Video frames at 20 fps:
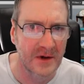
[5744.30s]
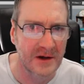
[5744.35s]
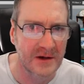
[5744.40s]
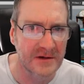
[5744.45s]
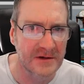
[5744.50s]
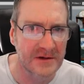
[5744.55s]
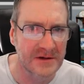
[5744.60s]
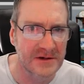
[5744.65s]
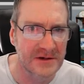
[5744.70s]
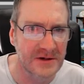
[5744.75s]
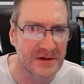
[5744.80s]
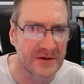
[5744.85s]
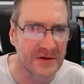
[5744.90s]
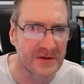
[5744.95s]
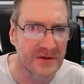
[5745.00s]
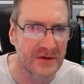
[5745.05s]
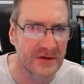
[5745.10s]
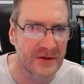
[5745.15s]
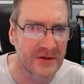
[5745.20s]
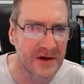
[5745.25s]
One,
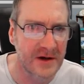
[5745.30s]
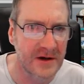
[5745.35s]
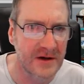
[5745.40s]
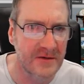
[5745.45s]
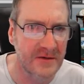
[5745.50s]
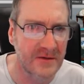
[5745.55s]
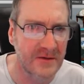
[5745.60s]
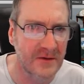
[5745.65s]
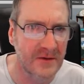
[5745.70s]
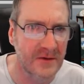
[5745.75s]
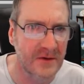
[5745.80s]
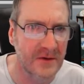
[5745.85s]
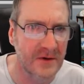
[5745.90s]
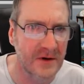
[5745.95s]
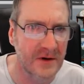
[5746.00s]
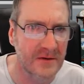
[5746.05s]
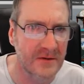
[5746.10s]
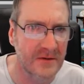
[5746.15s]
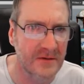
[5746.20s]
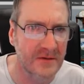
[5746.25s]
two, three,
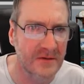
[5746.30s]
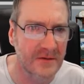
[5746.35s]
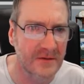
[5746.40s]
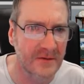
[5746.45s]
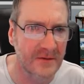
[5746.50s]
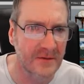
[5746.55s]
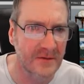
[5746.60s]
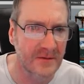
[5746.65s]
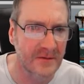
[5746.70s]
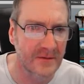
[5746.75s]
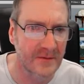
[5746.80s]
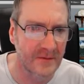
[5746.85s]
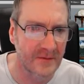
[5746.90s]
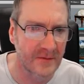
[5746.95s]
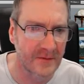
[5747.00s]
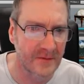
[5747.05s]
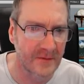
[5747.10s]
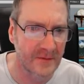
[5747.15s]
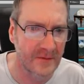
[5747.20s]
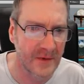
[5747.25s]
four.
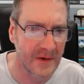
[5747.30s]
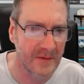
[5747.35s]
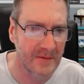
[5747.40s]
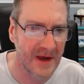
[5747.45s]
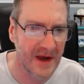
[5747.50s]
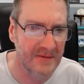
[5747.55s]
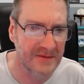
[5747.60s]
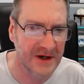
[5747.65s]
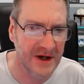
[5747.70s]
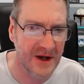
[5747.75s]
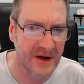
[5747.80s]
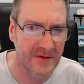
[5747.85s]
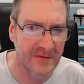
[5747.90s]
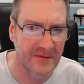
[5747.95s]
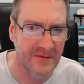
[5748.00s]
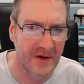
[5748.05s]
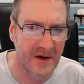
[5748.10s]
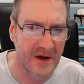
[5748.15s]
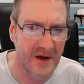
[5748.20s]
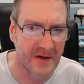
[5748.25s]
We may have to go
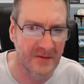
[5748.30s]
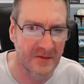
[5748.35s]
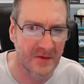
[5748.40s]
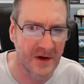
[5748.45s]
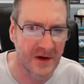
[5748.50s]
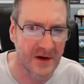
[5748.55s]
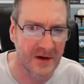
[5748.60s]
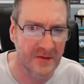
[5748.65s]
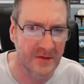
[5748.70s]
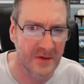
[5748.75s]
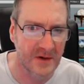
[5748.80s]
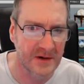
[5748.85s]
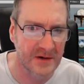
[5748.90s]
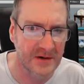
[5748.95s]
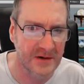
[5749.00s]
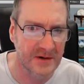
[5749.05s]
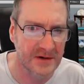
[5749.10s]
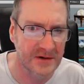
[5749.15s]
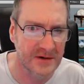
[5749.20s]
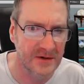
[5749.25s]
five wide.
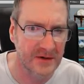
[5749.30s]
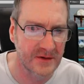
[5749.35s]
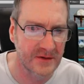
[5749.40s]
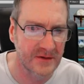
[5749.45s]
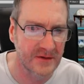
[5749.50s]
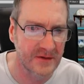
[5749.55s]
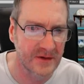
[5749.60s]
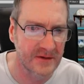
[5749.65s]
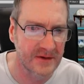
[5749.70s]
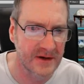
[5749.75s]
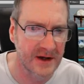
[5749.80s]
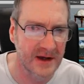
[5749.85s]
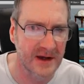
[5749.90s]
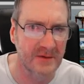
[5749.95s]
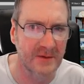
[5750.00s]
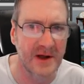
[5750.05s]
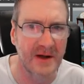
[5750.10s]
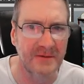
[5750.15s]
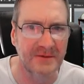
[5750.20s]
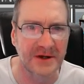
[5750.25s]
One, two, three.
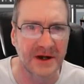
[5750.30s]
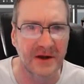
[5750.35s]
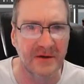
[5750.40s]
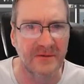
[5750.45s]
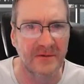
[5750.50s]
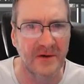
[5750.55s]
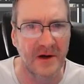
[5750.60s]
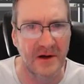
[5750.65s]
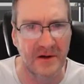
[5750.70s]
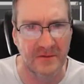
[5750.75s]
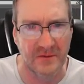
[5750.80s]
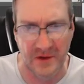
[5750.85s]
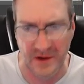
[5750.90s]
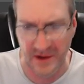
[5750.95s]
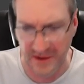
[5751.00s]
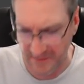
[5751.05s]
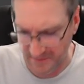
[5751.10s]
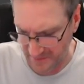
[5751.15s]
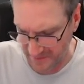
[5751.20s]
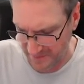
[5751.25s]
Yeah, we'll have to go five
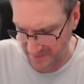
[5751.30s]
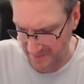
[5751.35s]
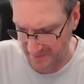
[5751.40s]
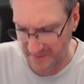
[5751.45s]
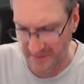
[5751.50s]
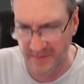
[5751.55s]
wide.